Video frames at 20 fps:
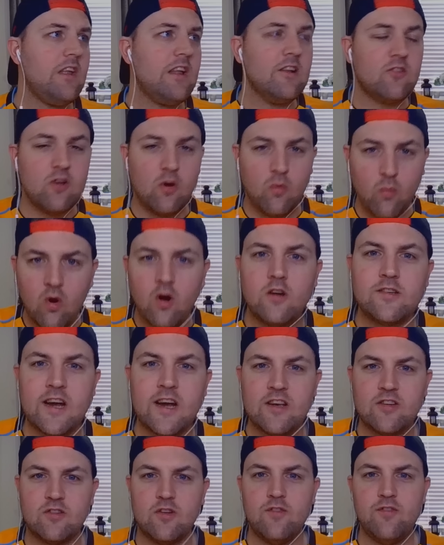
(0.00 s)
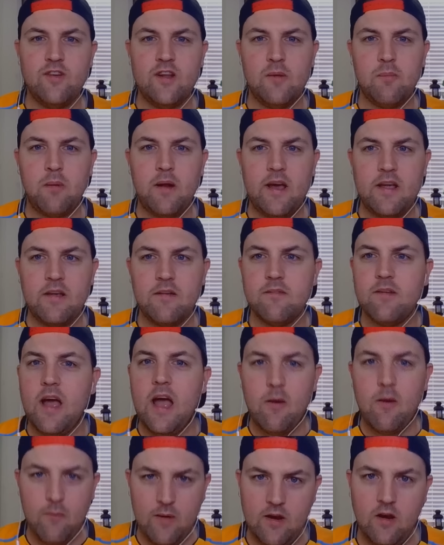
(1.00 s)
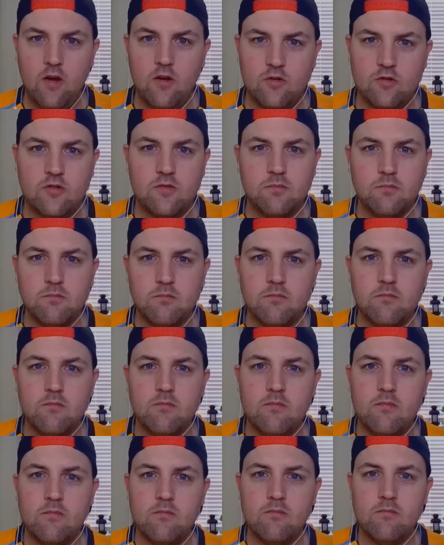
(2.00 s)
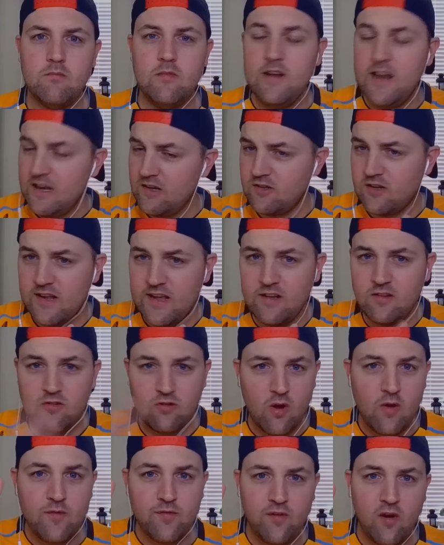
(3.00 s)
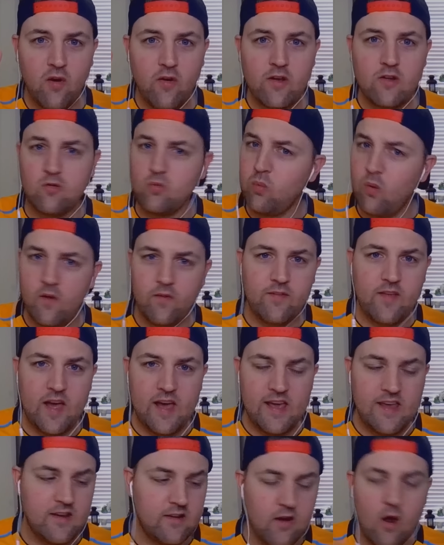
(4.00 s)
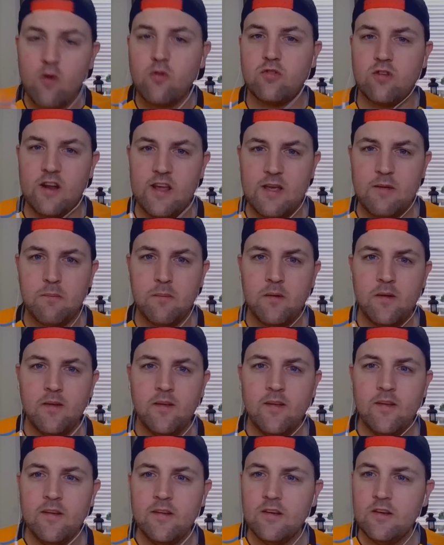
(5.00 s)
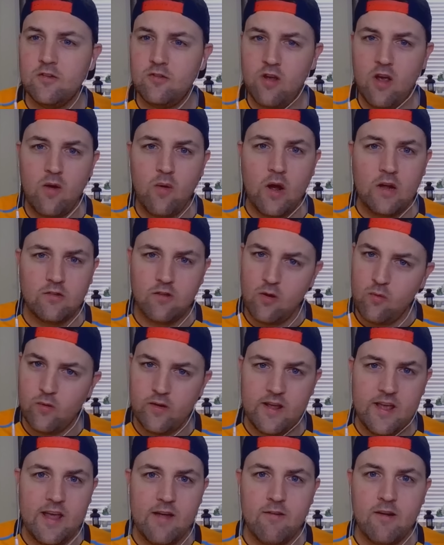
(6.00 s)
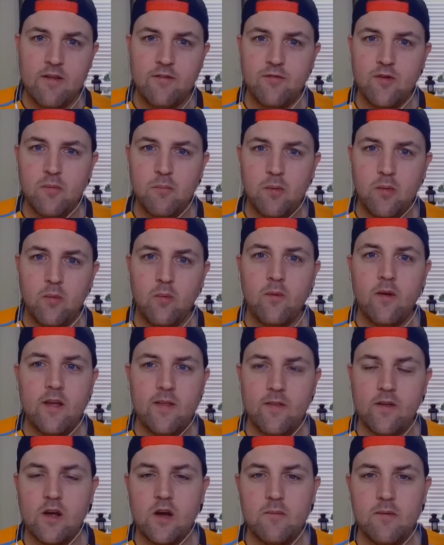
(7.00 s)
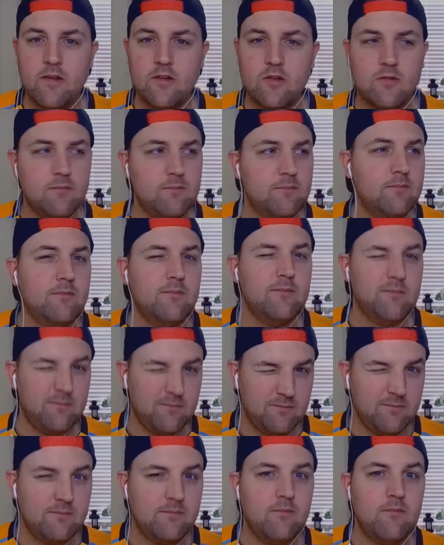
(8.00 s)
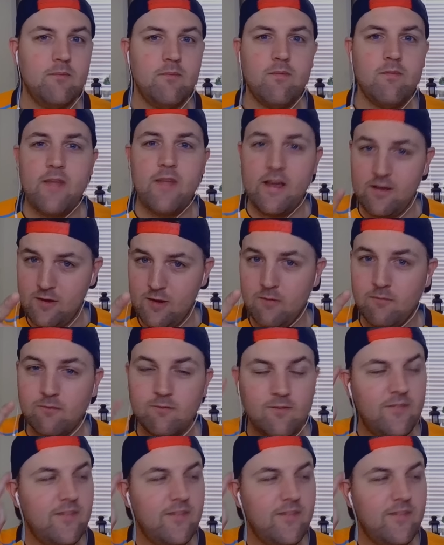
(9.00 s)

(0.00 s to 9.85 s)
To watch Aston Villa play, and we lost. Literally, two flights, one day, no sleep. So I don't want to hear any football in the comments. Thank you.